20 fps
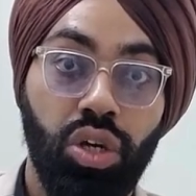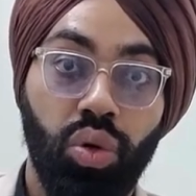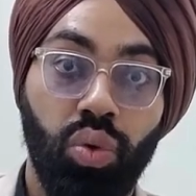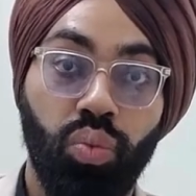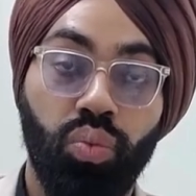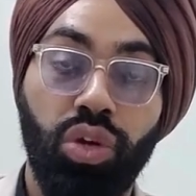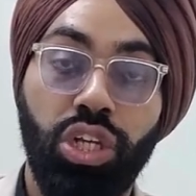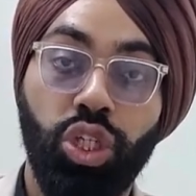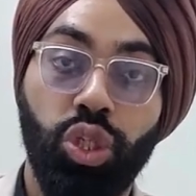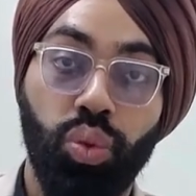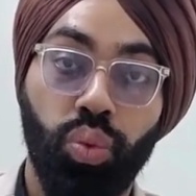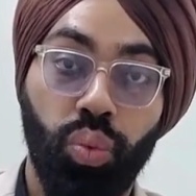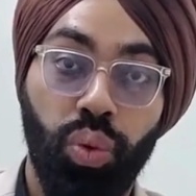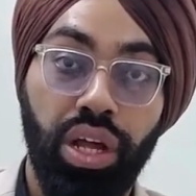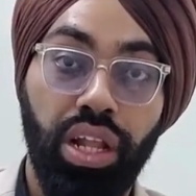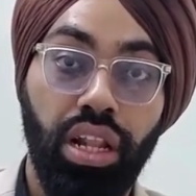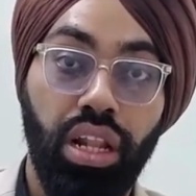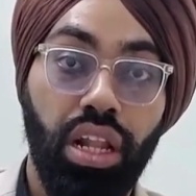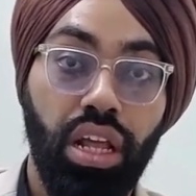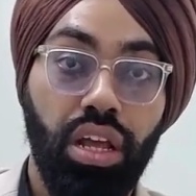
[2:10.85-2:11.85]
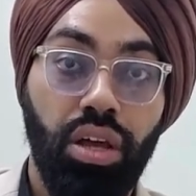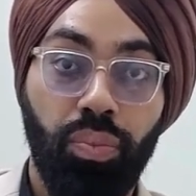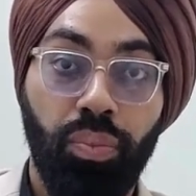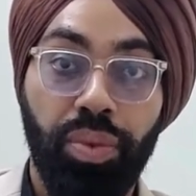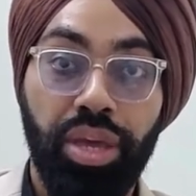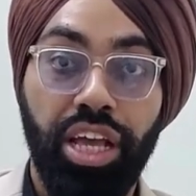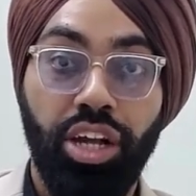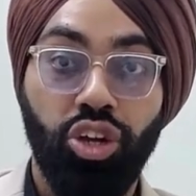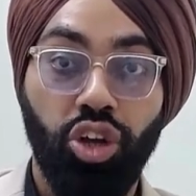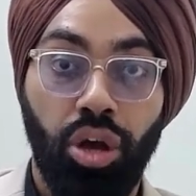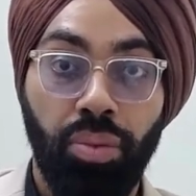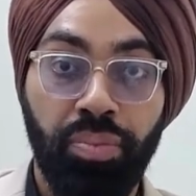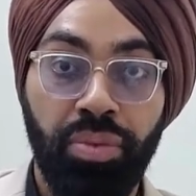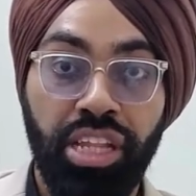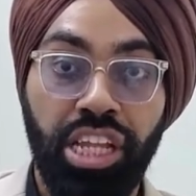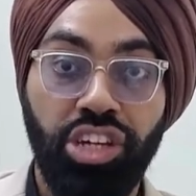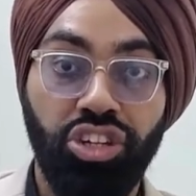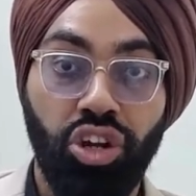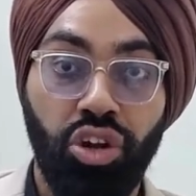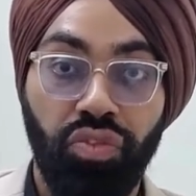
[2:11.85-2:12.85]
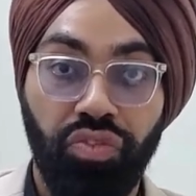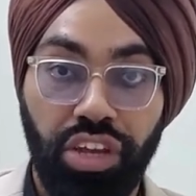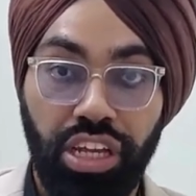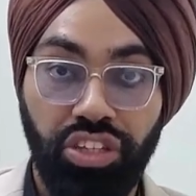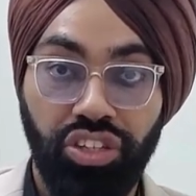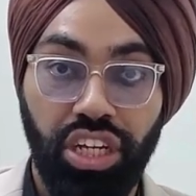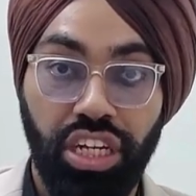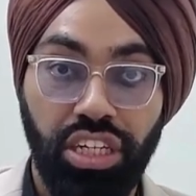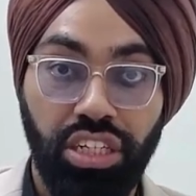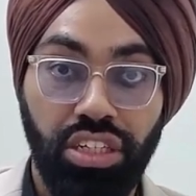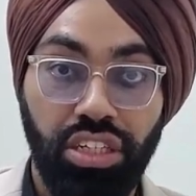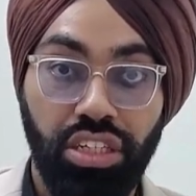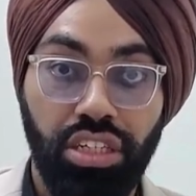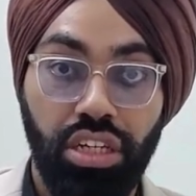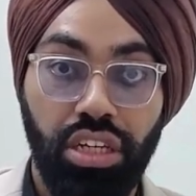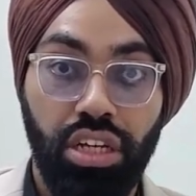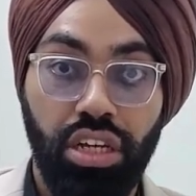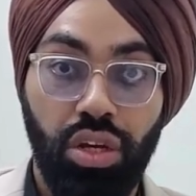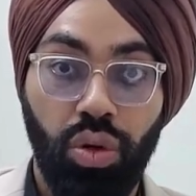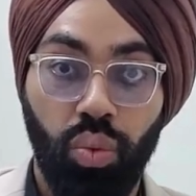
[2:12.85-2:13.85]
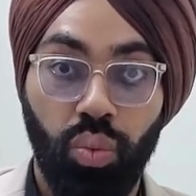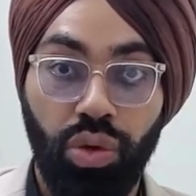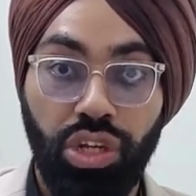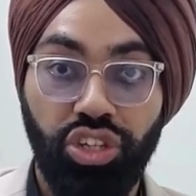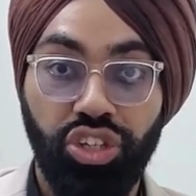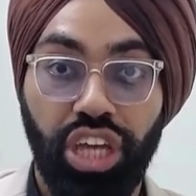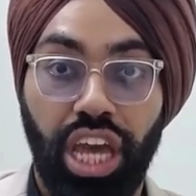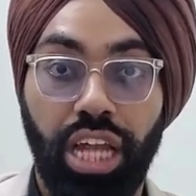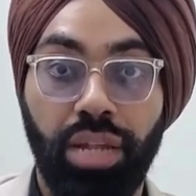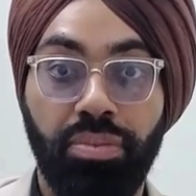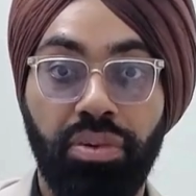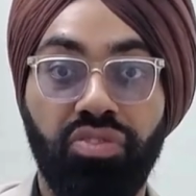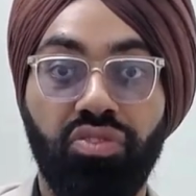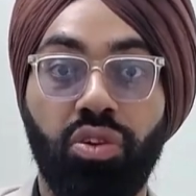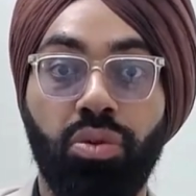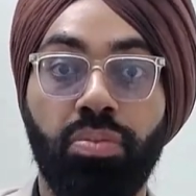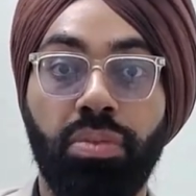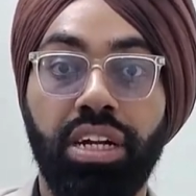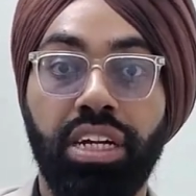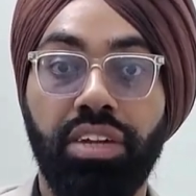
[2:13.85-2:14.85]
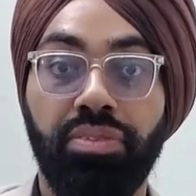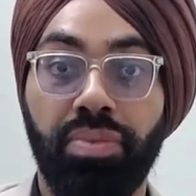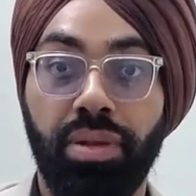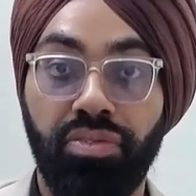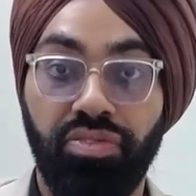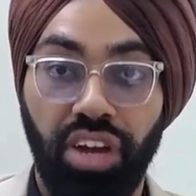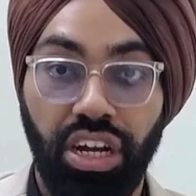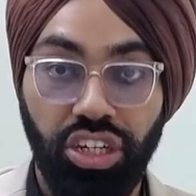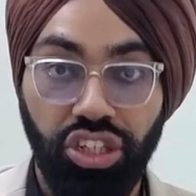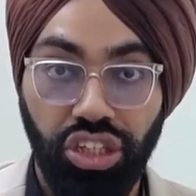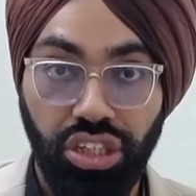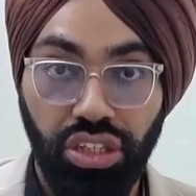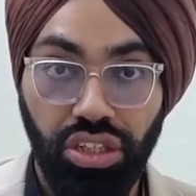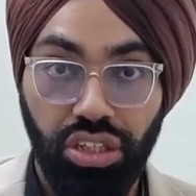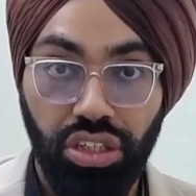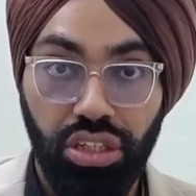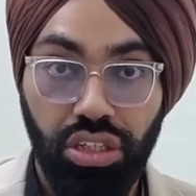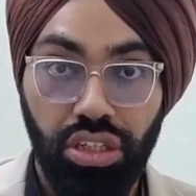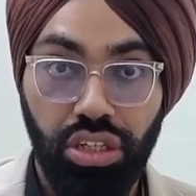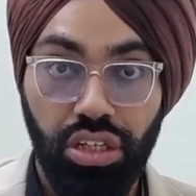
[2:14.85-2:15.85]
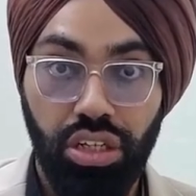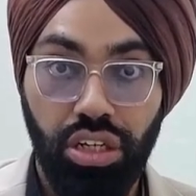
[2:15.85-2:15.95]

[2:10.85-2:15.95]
which will be a combination of agents which can perform multiple functions.